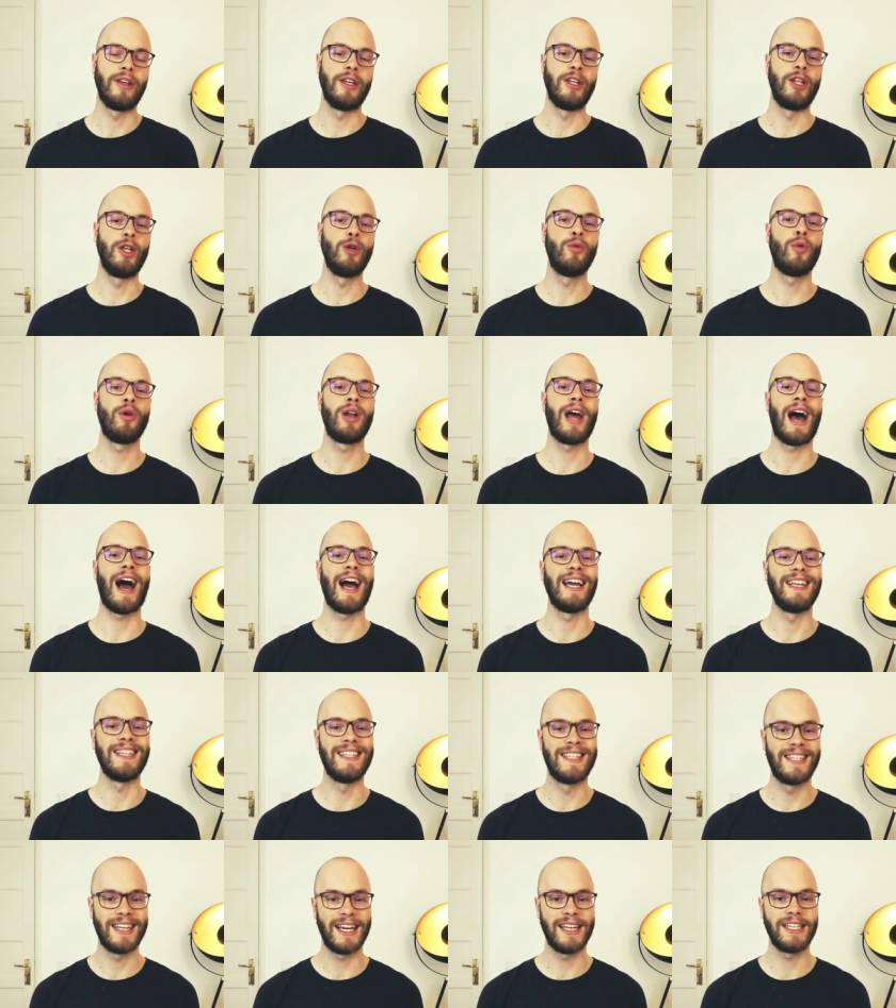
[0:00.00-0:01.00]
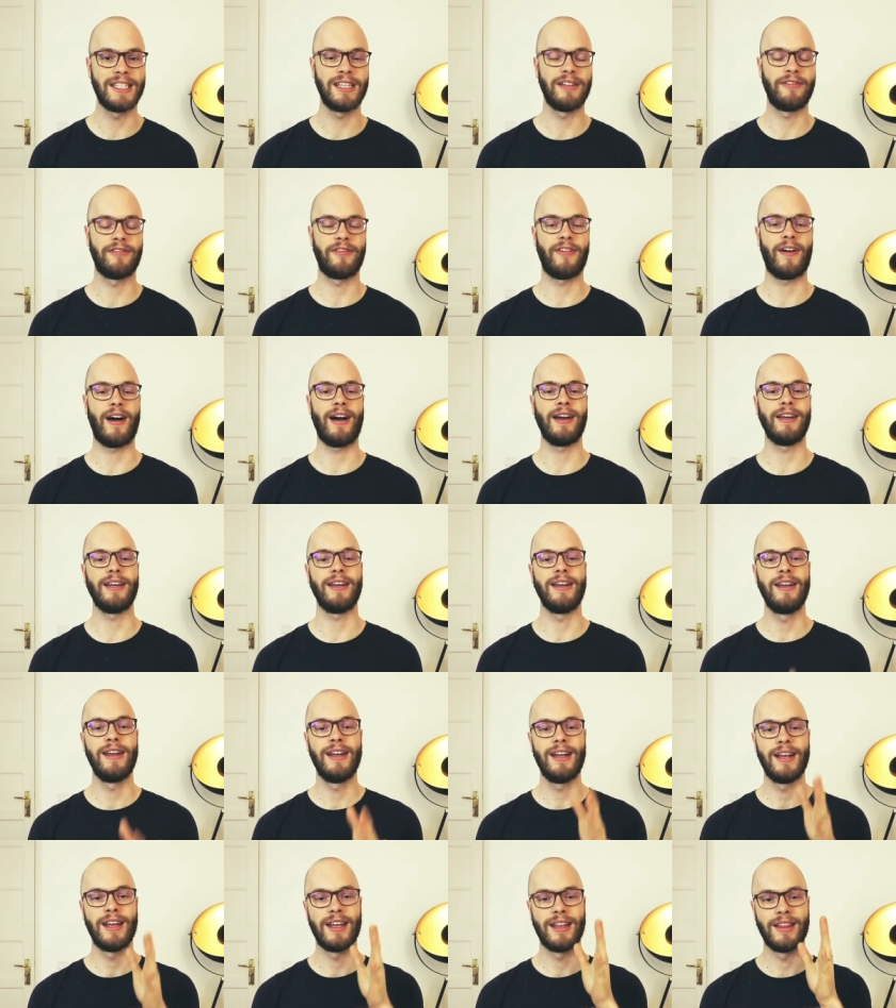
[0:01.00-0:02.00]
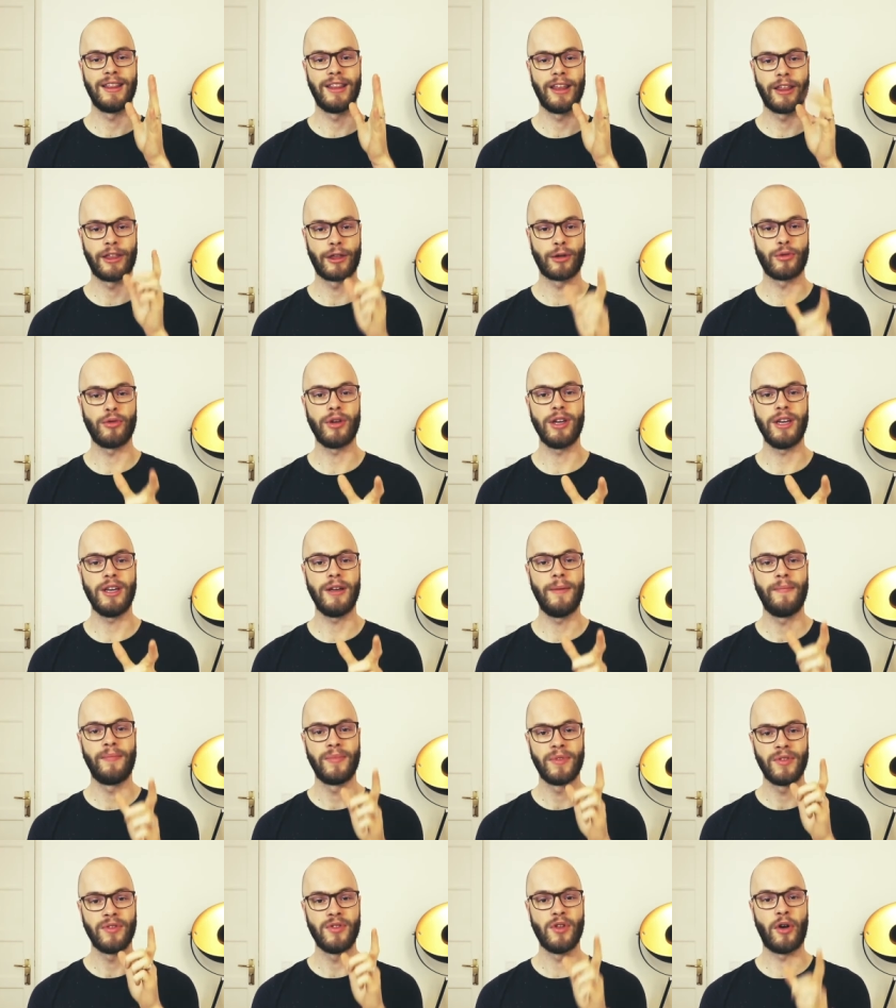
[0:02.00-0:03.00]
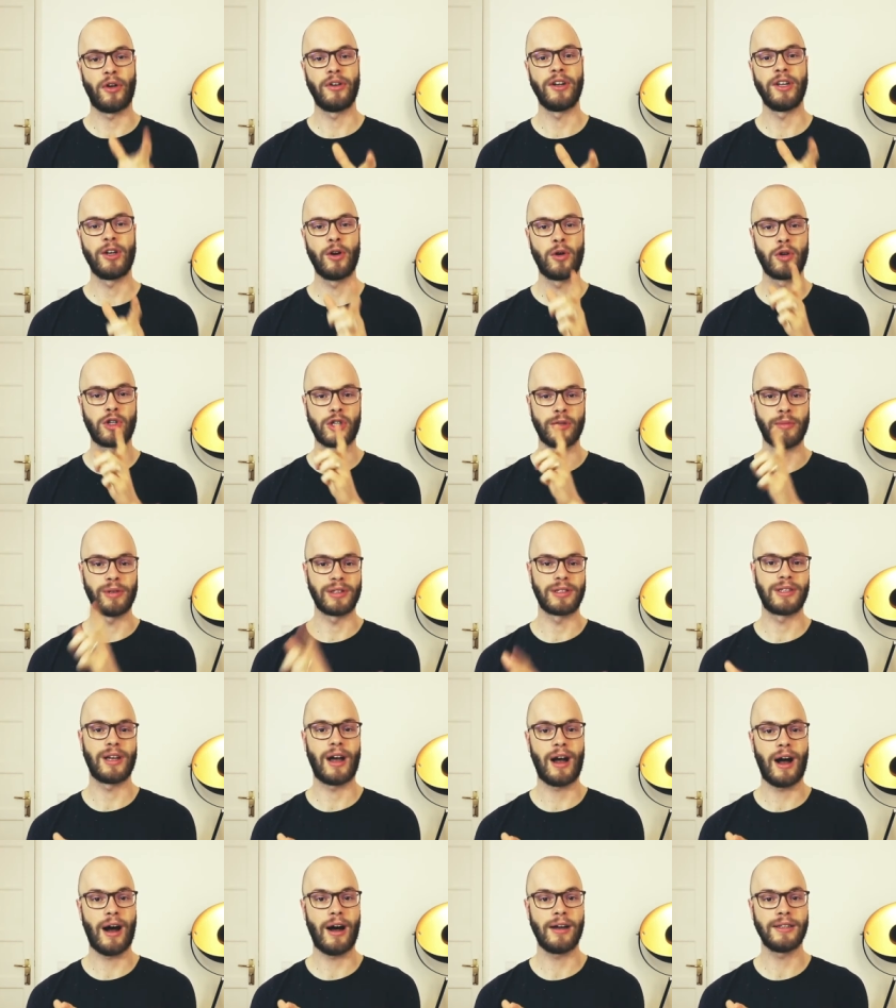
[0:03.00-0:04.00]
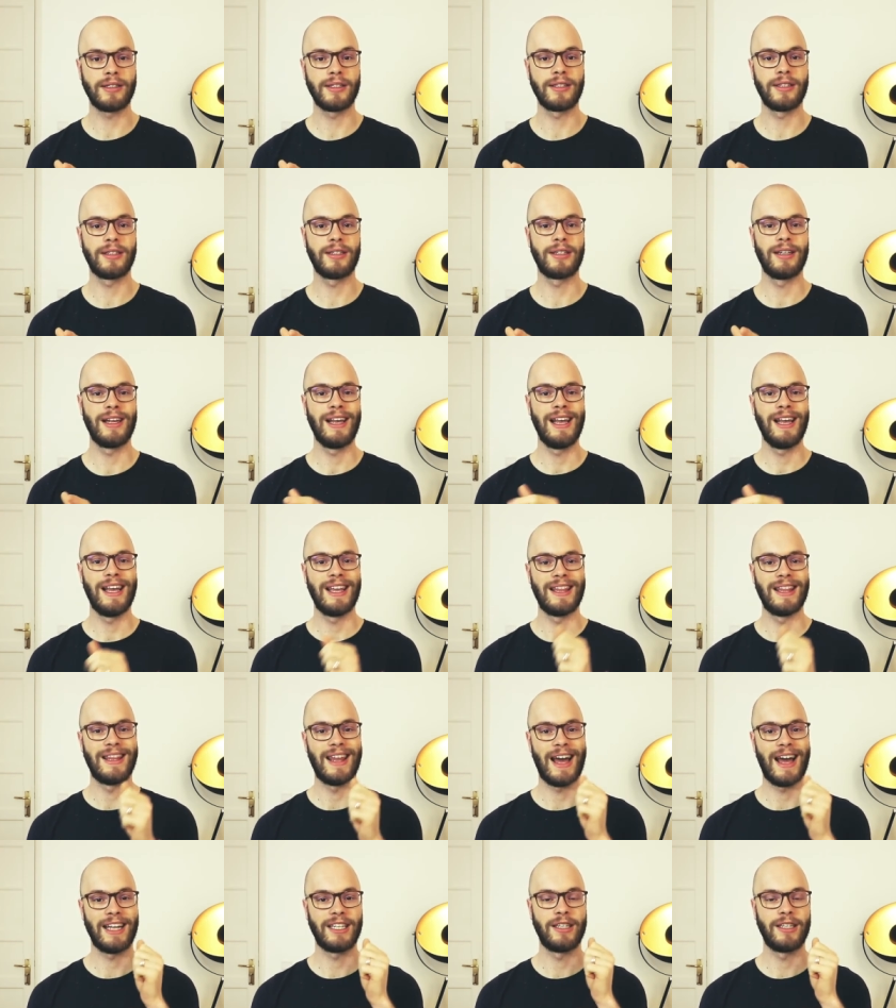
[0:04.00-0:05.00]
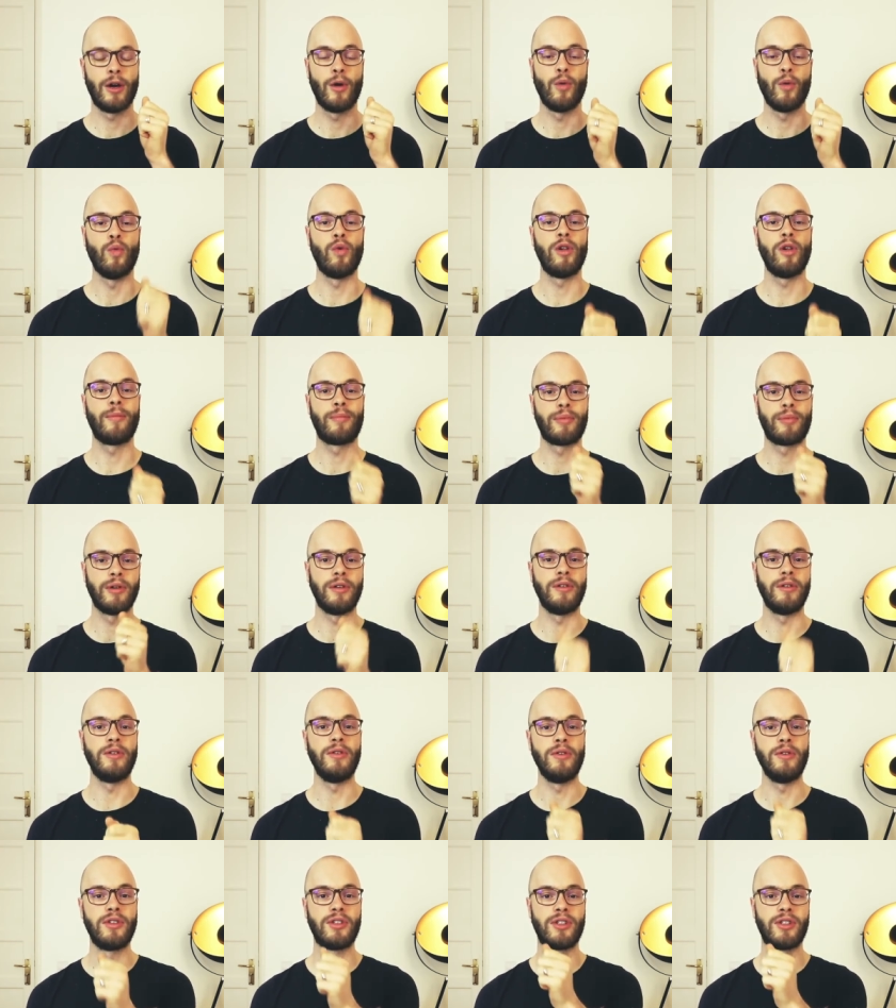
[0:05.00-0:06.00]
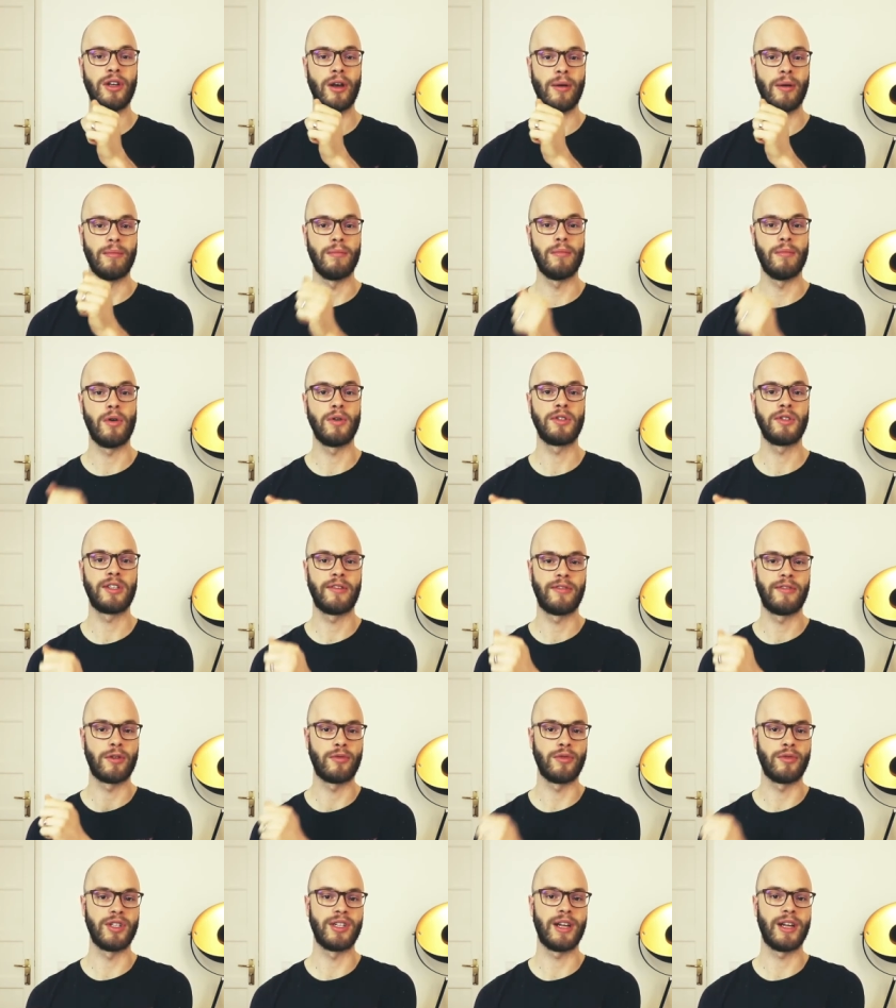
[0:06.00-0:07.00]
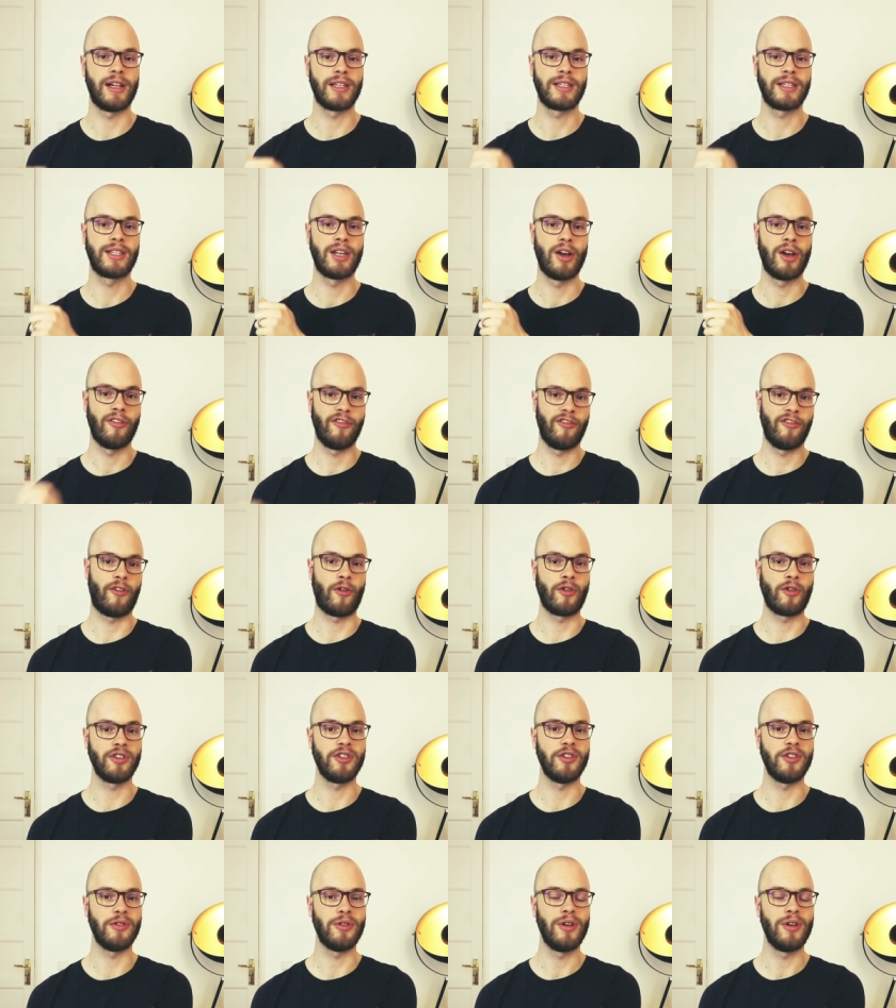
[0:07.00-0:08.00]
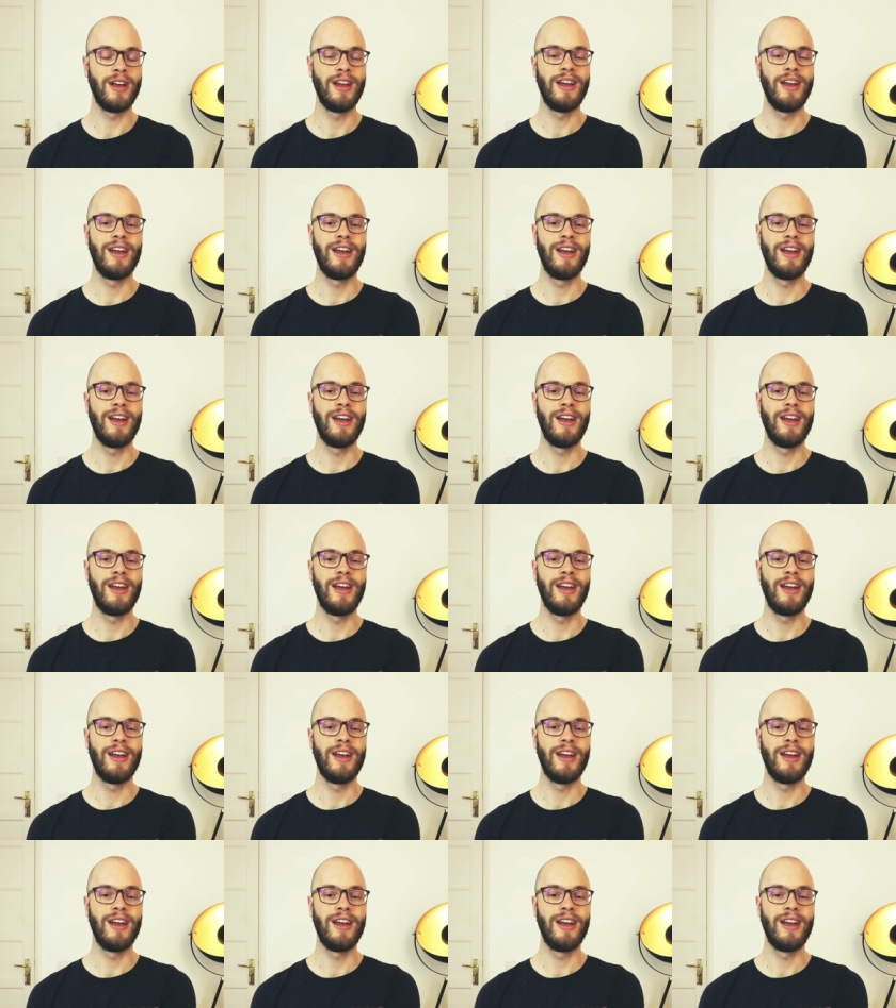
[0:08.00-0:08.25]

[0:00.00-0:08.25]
you wanna identify the three non-negotiable tasks that will produce most of the results for you.